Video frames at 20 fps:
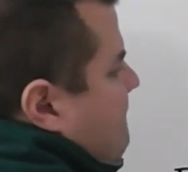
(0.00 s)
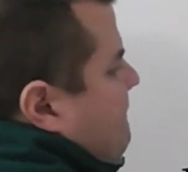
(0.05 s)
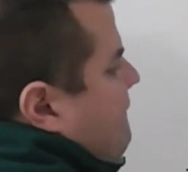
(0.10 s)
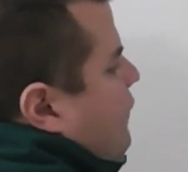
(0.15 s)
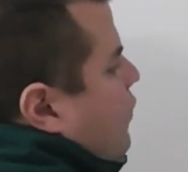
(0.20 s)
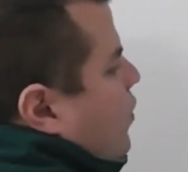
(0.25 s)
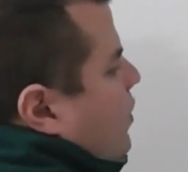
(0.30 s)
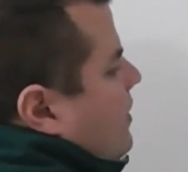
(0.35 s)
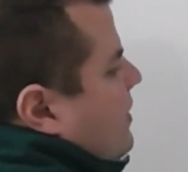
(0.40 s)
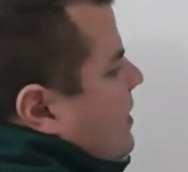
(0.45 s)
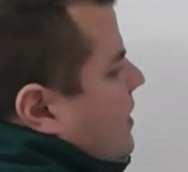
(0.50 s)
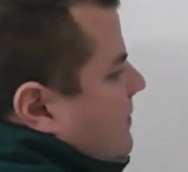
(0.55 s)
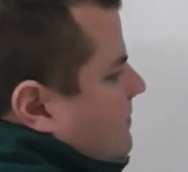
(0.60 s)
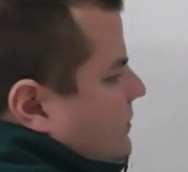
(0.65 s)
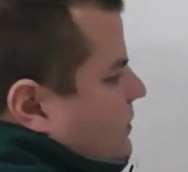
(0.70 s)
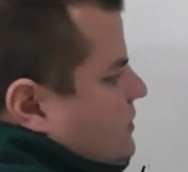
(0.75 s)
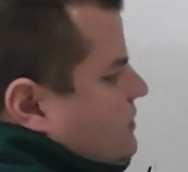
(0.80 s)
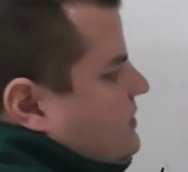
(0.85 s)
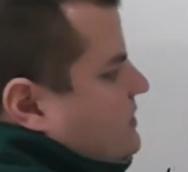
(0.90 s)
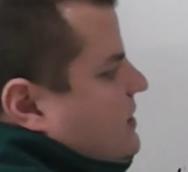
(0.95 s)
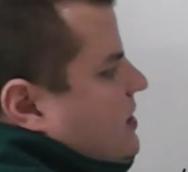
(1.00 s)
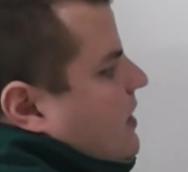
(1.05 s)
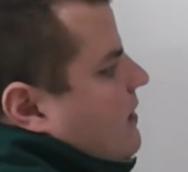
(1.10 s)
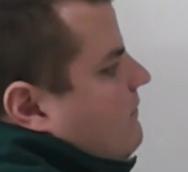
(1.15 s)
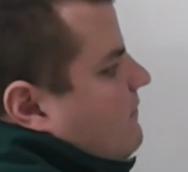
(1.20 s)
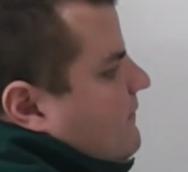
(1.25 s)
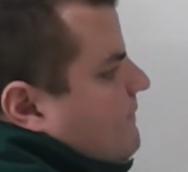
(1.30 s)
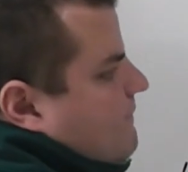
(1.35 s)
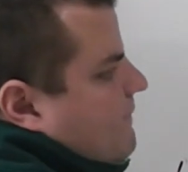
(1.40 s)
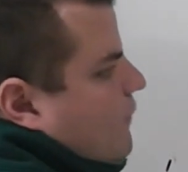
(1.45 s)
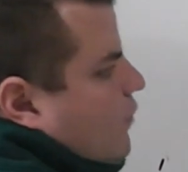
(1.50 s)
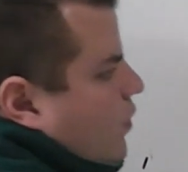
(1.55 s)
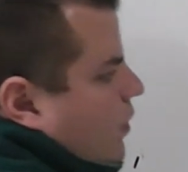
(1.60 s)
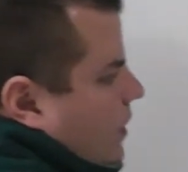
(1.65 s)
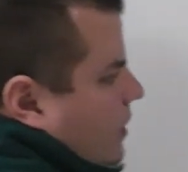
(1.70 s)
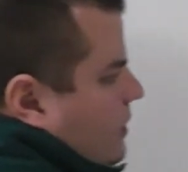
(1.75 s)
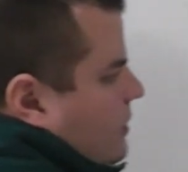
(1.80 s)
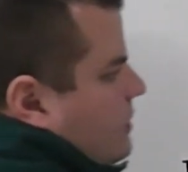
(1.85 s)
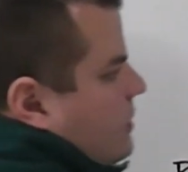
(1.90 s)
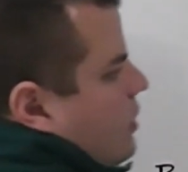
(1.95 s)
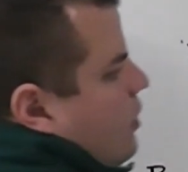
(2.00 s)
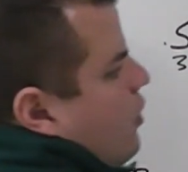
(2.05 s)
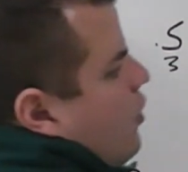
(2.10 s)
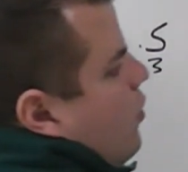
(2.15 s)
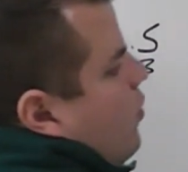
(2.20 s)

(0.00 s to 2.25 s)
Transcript: 4 numbers, cover 4.